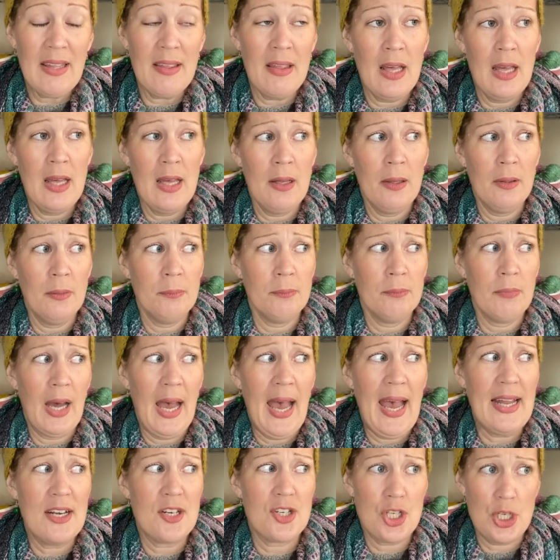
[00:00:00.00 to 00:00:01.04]
Um, I
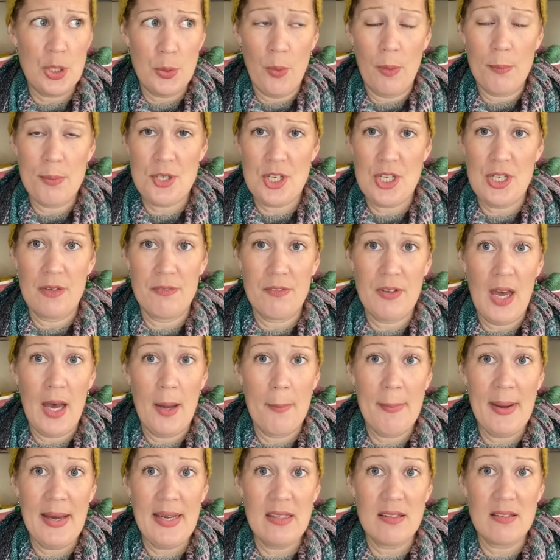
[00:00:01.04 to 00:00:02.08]
had two option of yarn
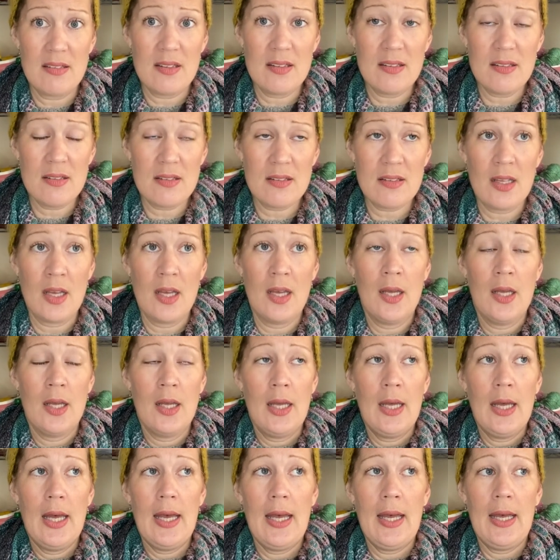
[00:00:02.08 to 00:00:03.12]
bases
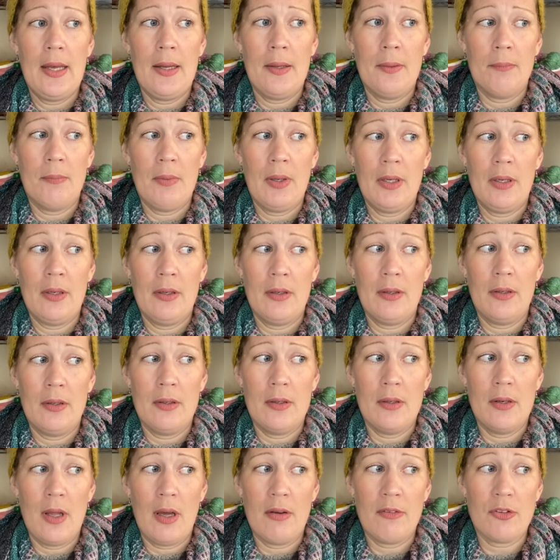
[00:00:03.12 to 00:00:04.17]
um,
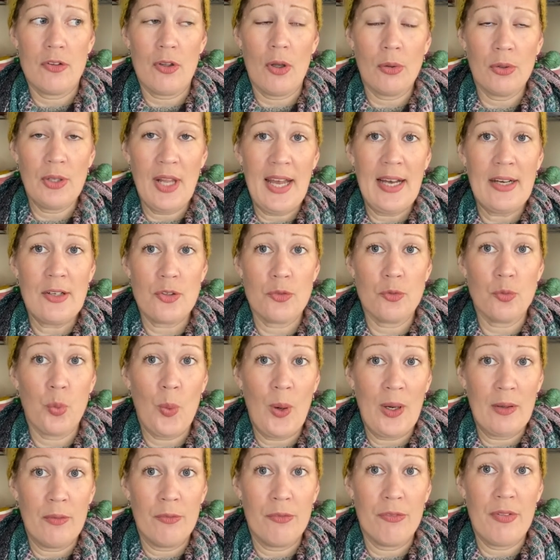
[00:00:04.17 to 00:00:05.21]
and I sold out of
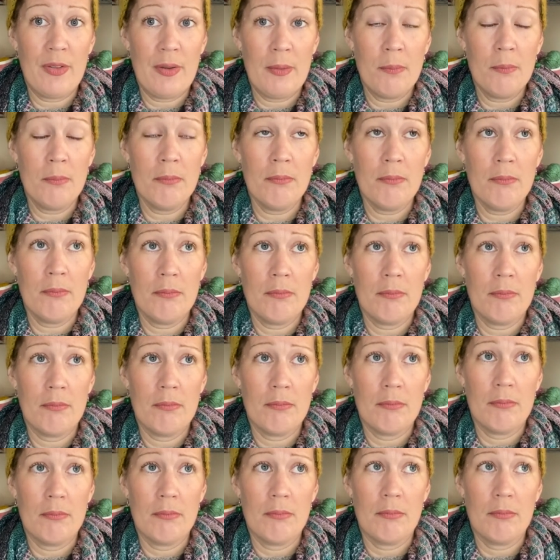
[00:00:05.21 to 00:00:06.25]
one of them,
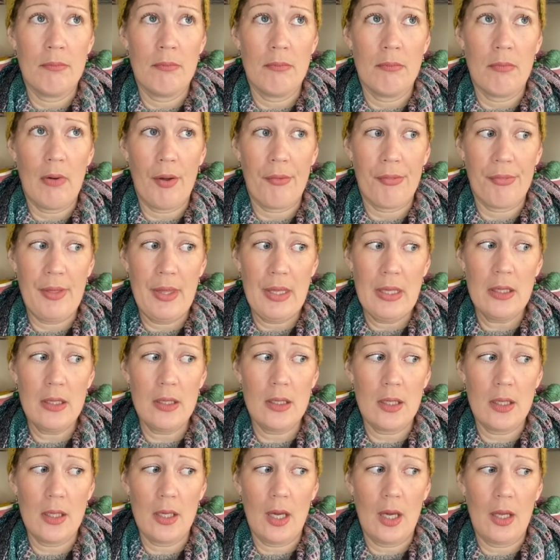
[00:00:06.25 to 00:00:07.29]
I
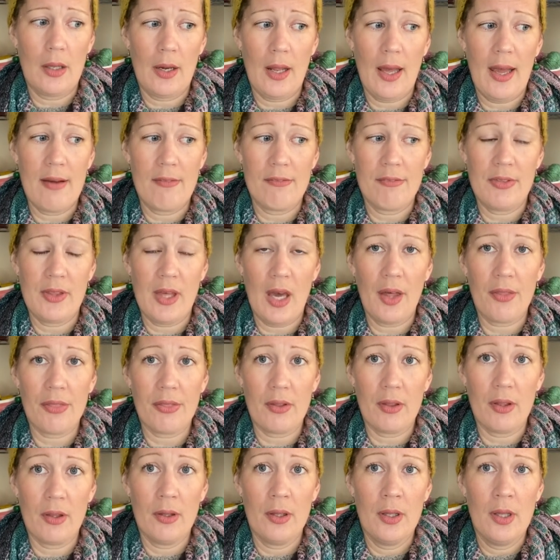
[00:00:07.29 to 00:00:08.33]
think, and I have the
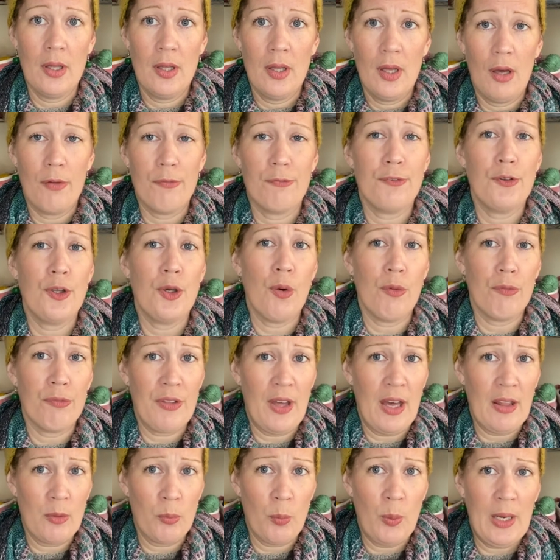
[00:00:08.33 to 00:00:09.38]
other, a few of the
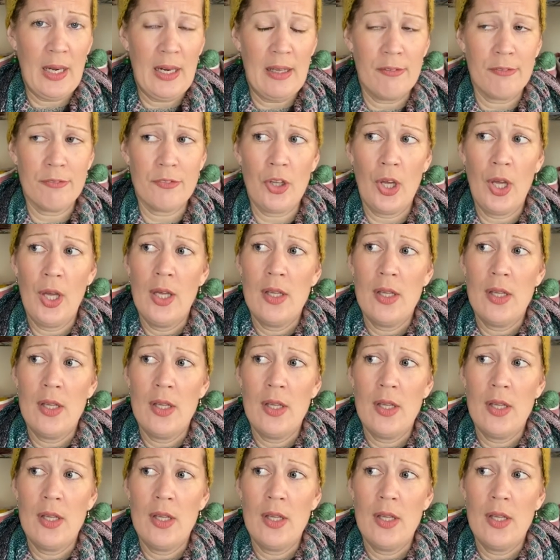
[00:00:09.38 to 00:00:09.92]
other one left.